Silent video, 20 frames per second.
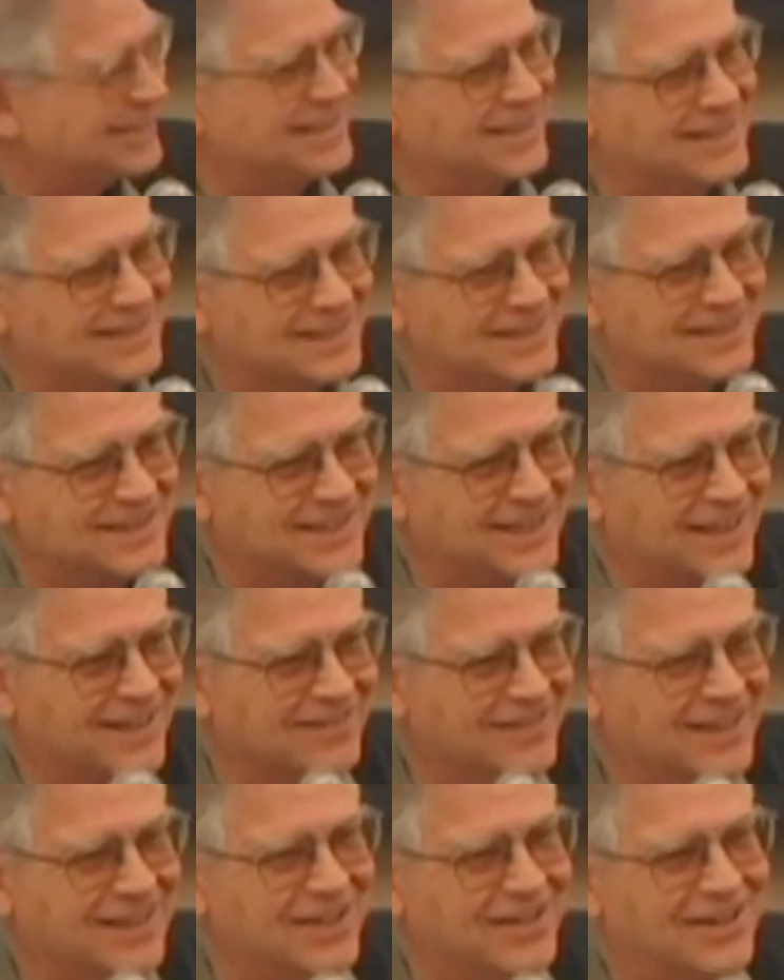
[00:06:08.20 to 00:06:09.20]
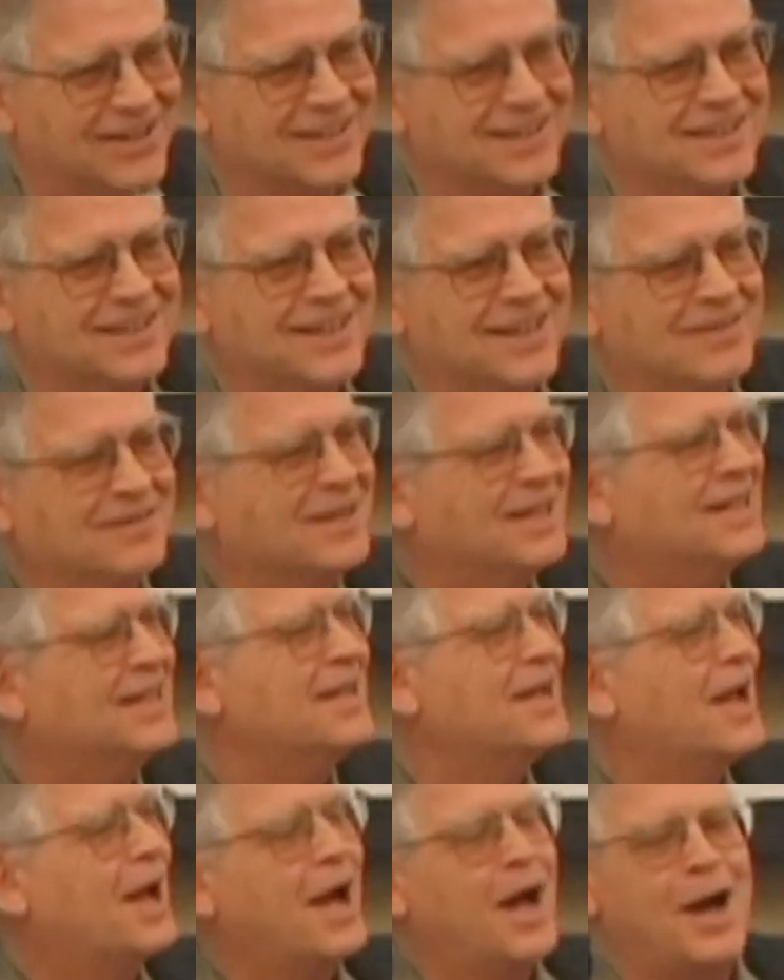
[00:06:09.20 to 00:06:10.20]
does this kind of thing all
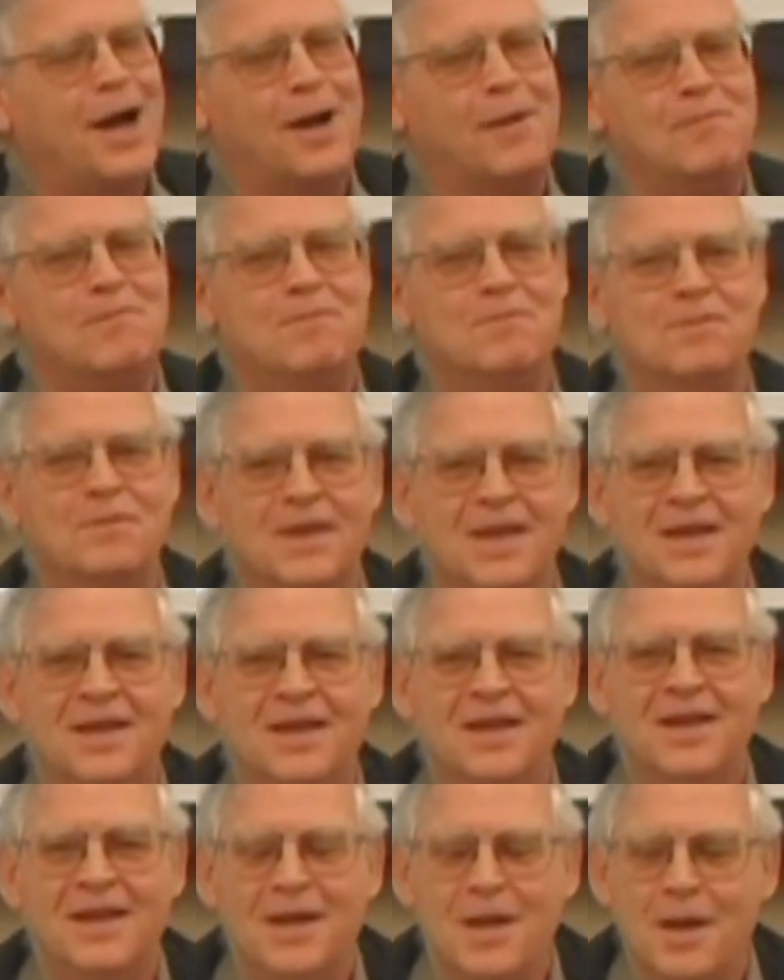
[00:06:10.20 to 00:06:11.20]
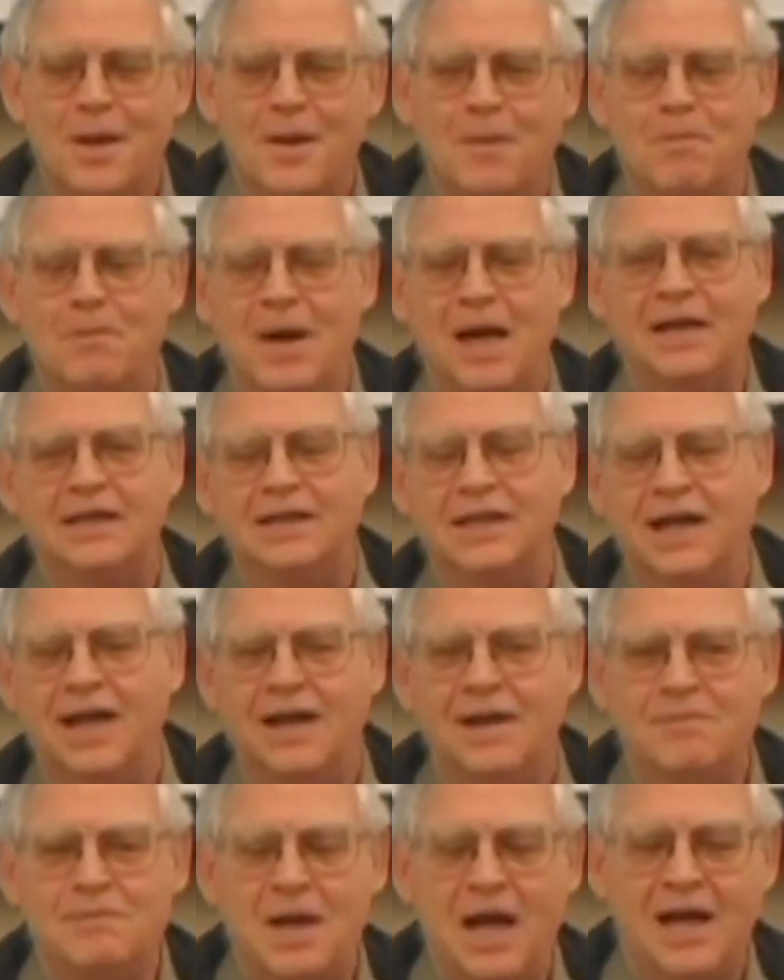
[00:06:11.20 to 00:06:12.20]
the time. But
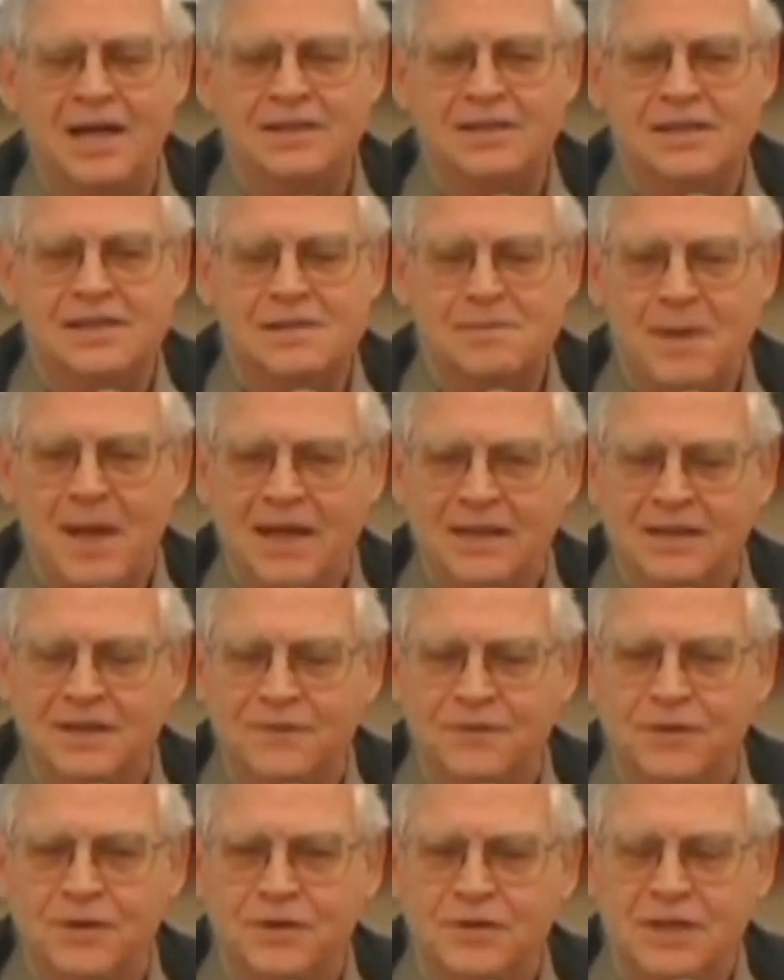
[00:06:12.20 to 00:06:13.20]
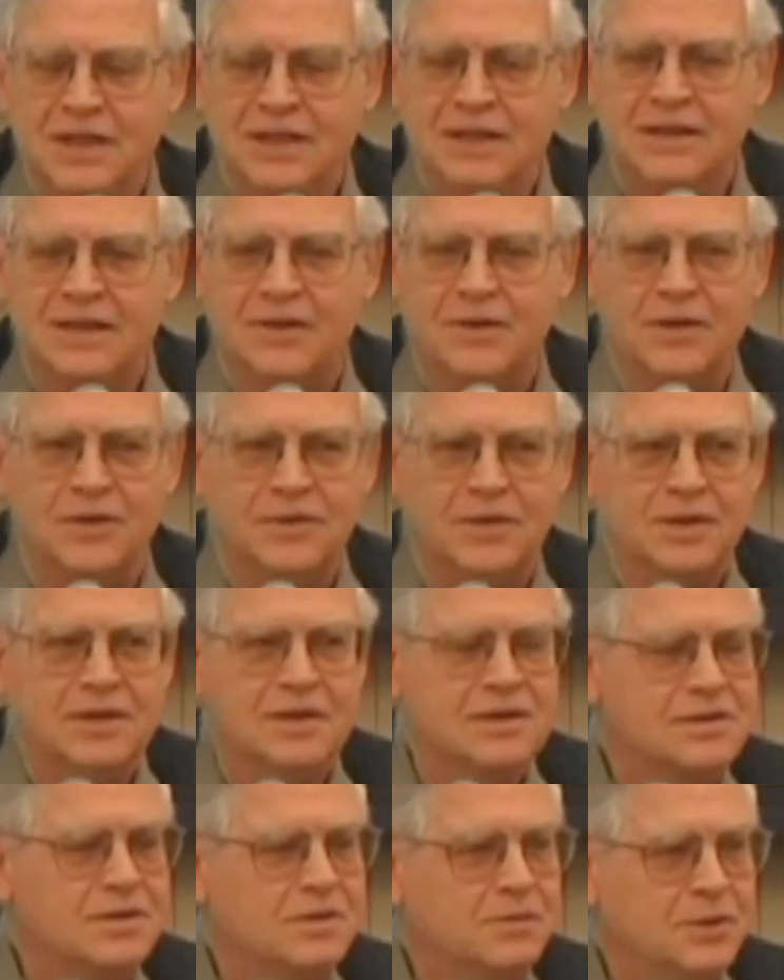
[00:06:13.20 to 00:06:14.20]
I suspect if you did the growth and
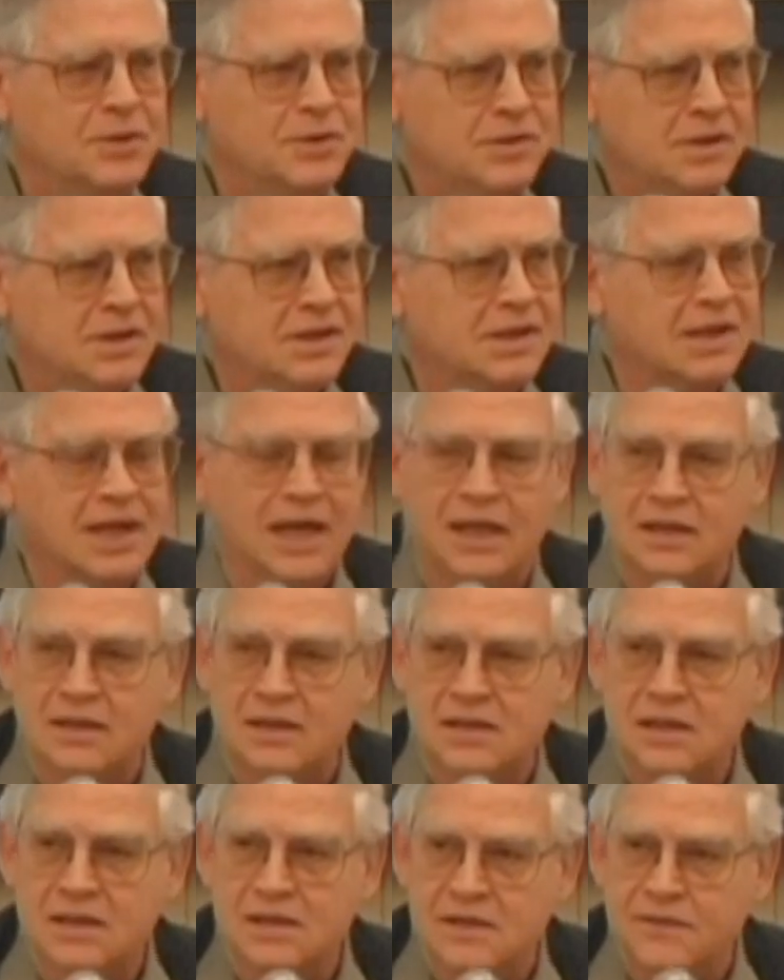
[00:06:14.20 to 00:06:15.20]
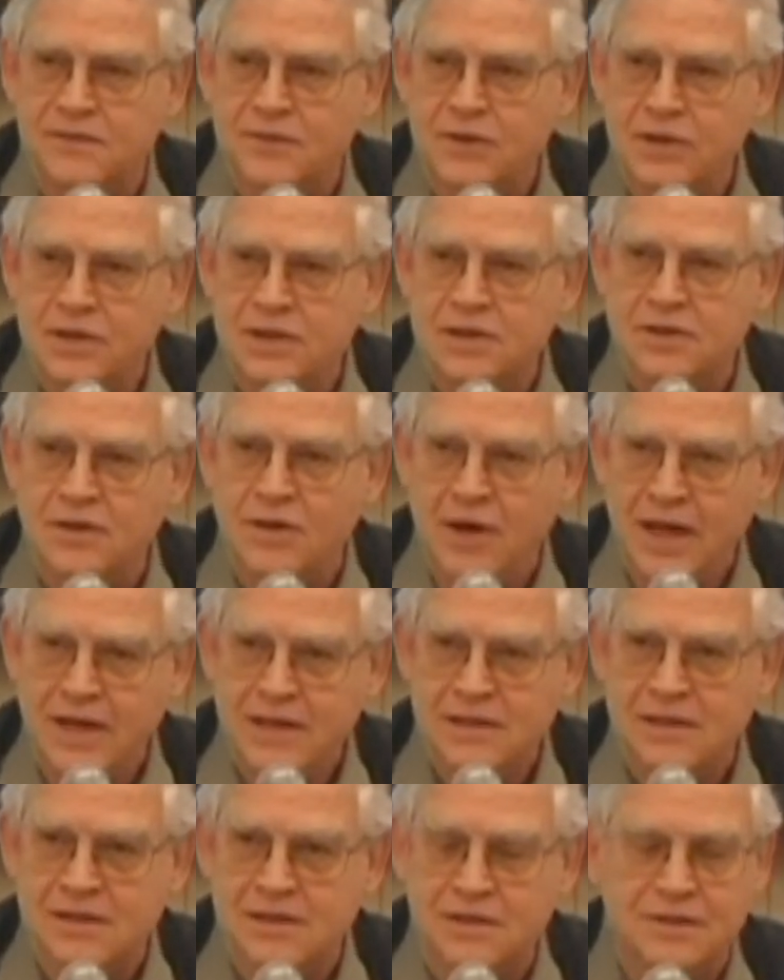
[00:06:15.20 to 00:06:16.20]
distribution analysis for this
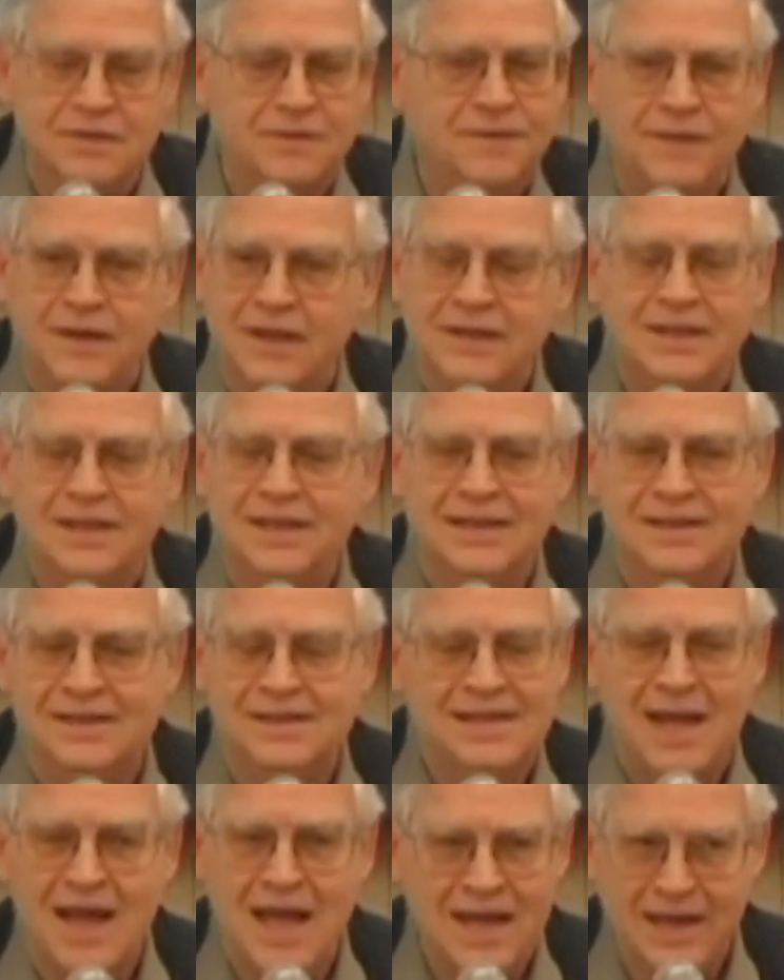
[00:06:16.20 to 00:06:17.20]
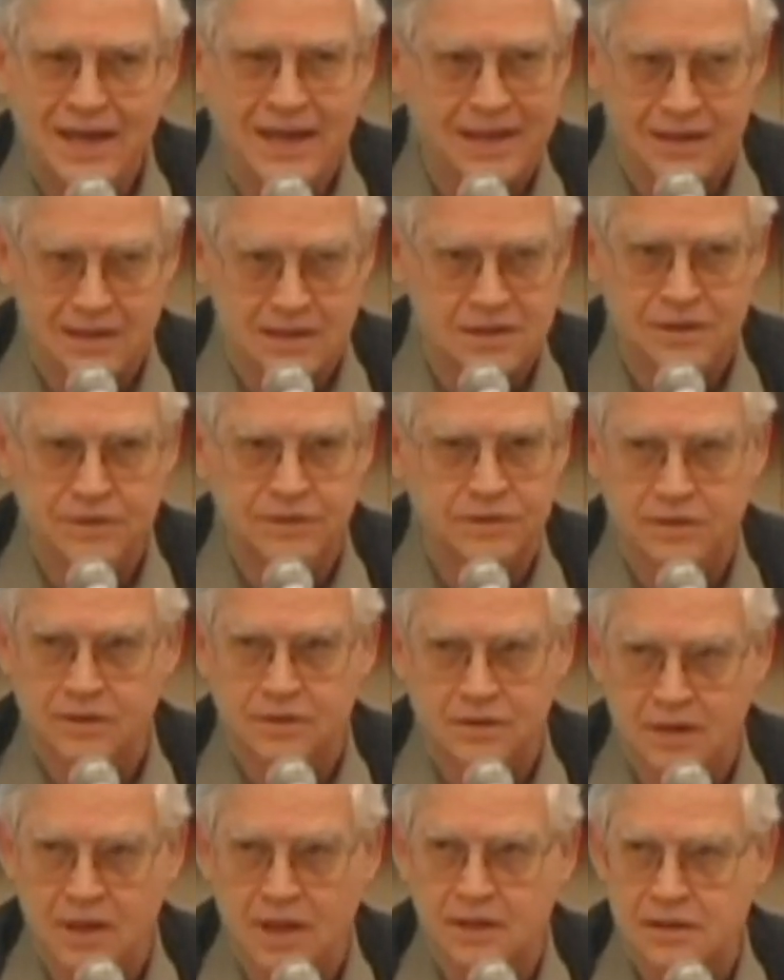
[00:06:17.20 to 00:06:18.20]
crisis, you'll find that it's not a Hicks-neutral
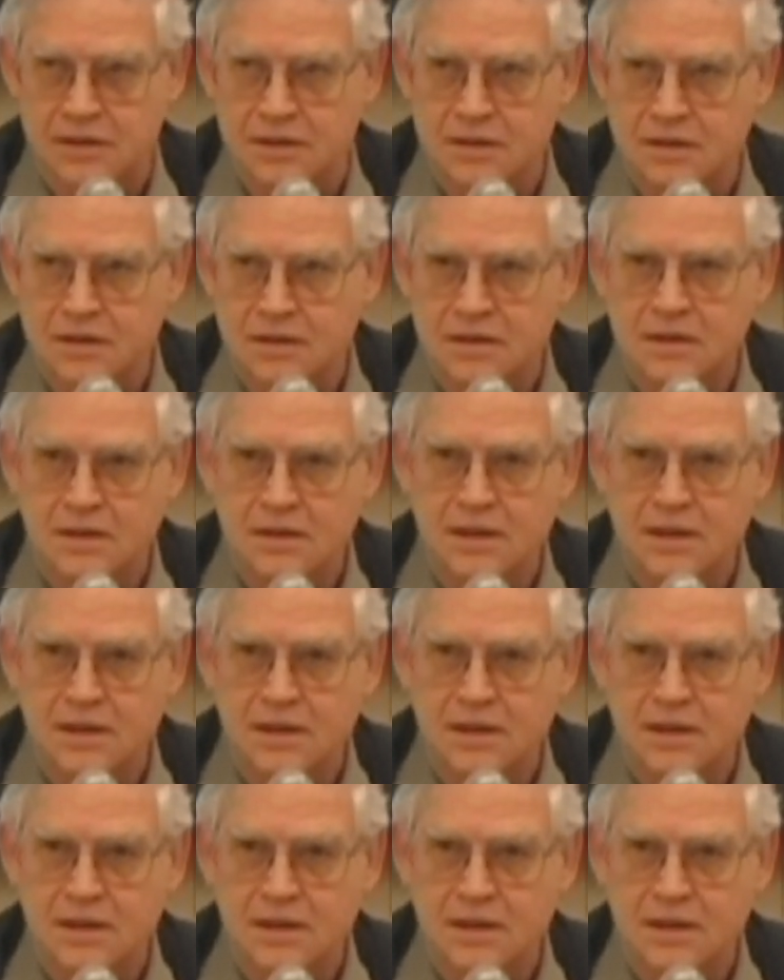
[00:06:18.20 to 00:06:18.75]
crisis.